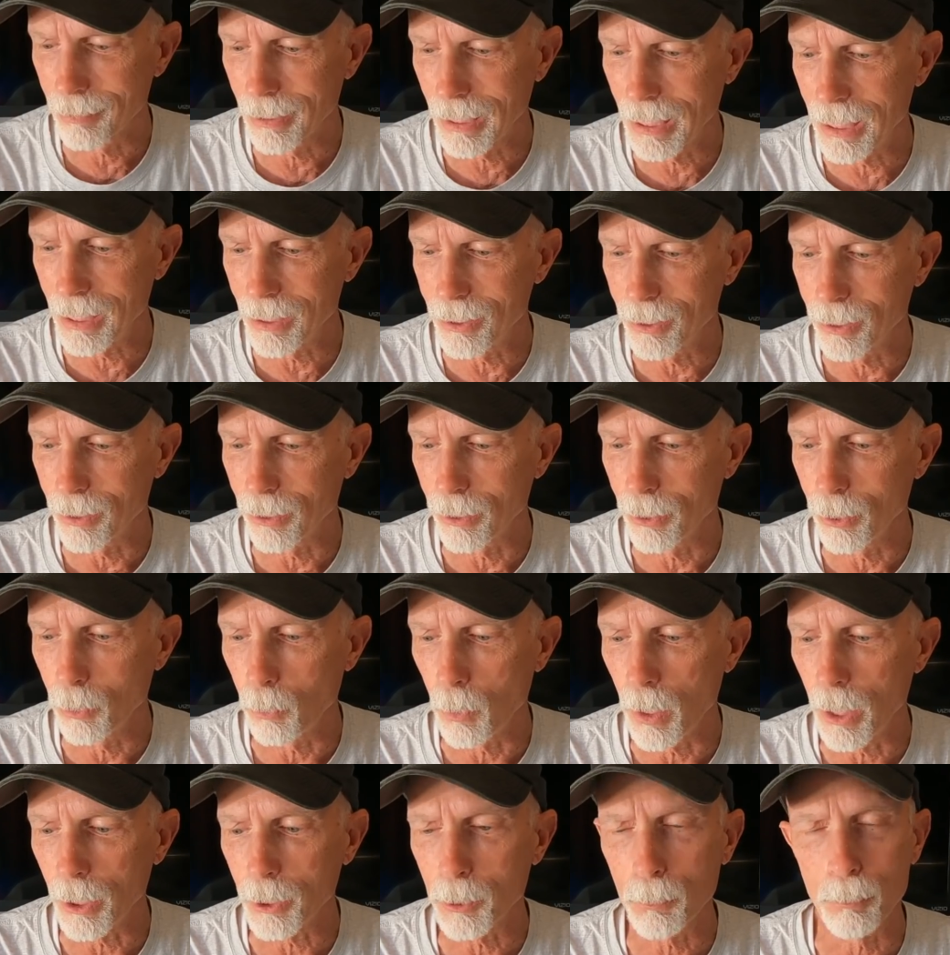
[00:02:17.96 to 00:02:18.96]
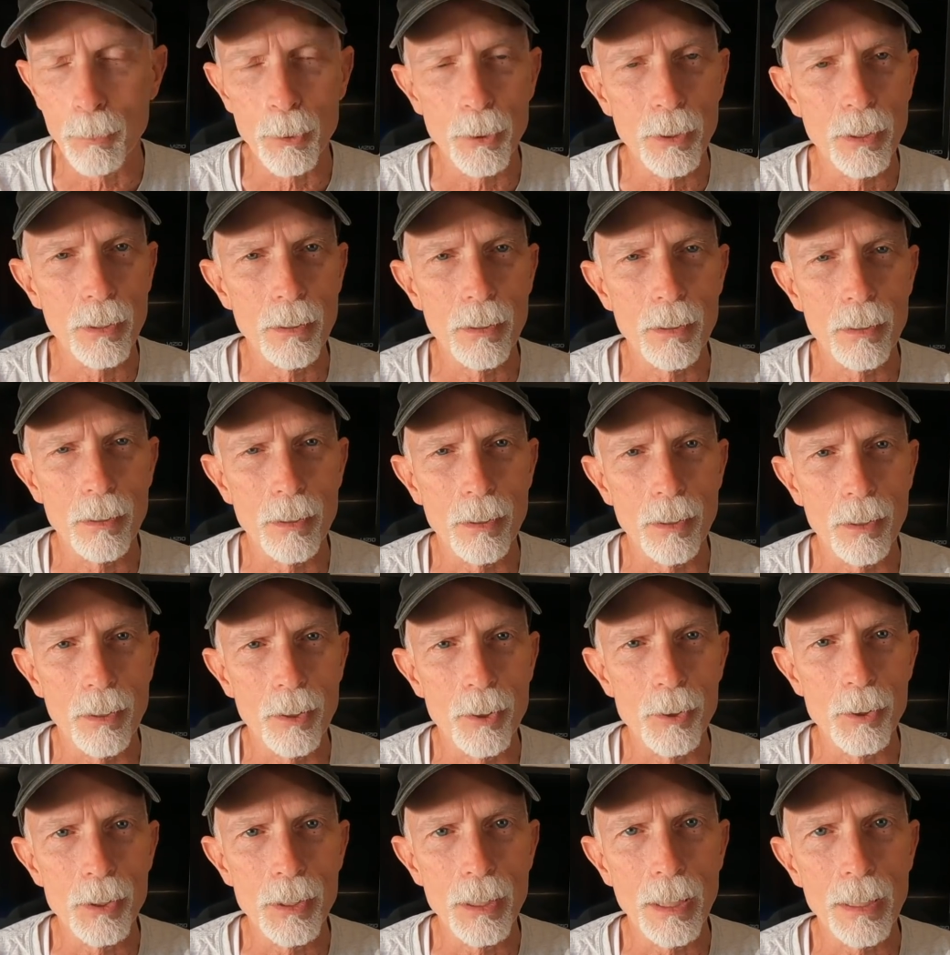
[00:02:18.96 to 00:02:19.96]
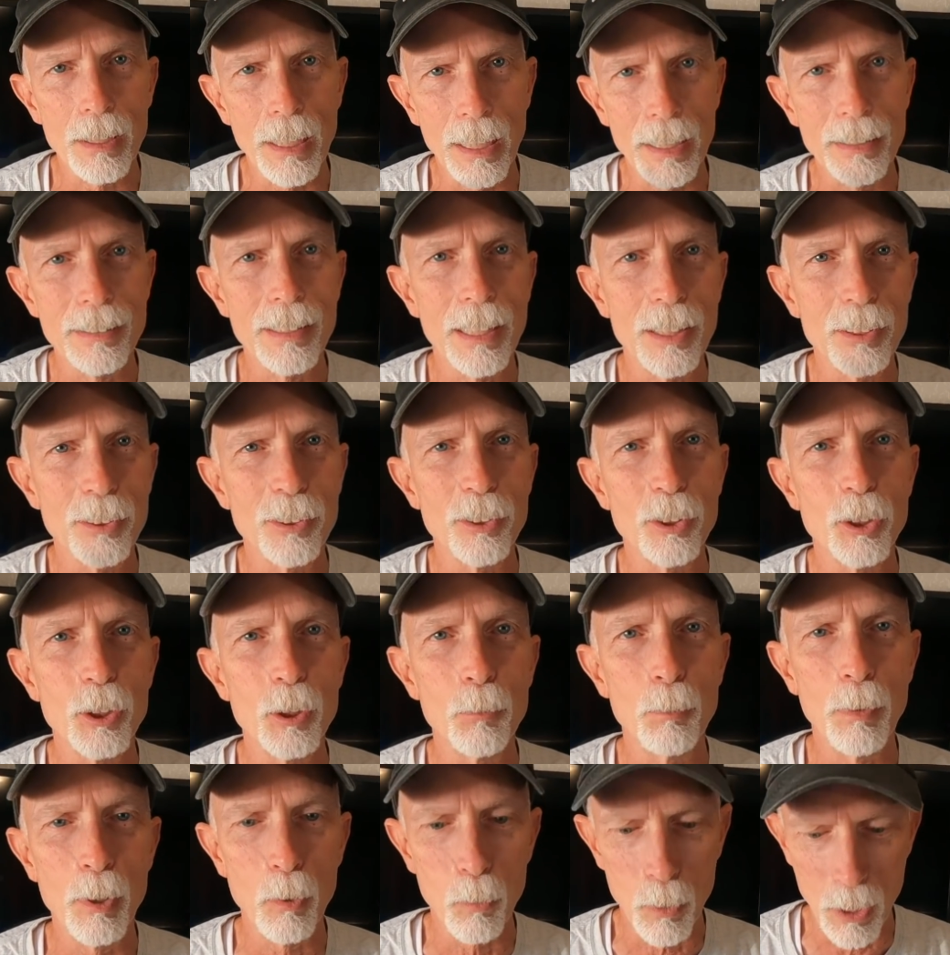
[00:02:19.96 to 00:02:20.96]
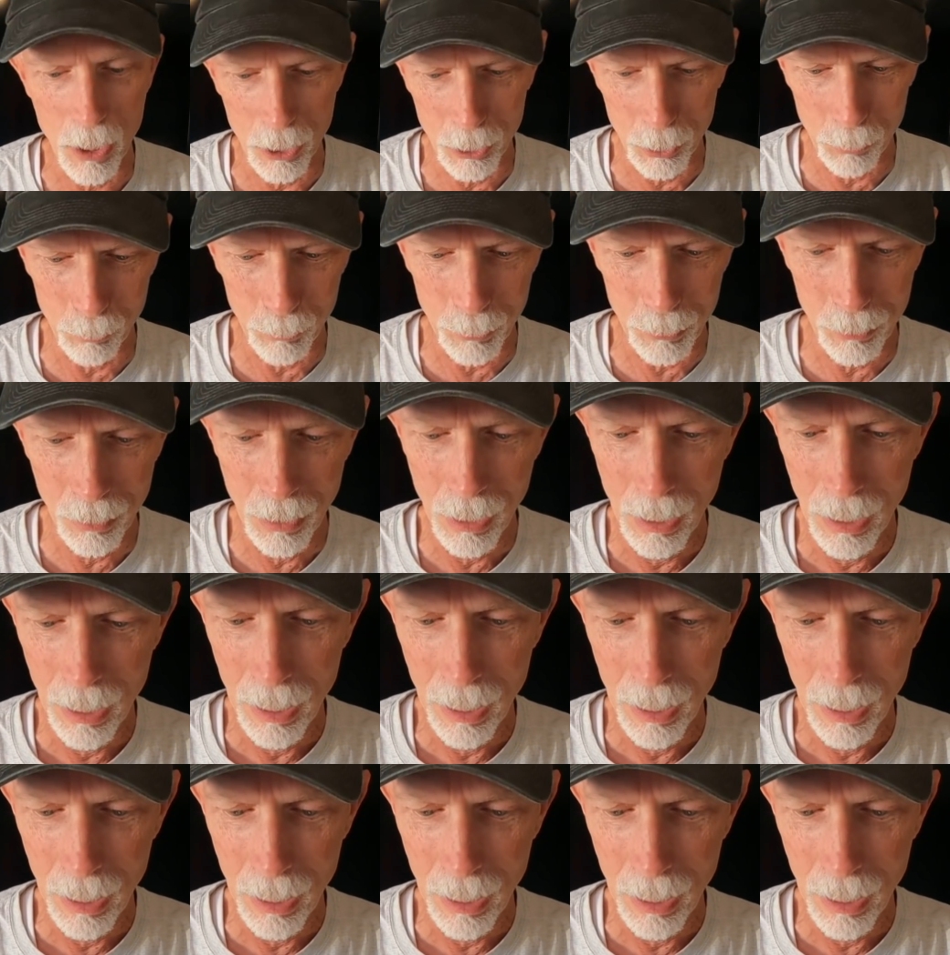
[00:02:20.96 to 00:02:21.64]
kids glue, washable glue stick. They said it should be washable.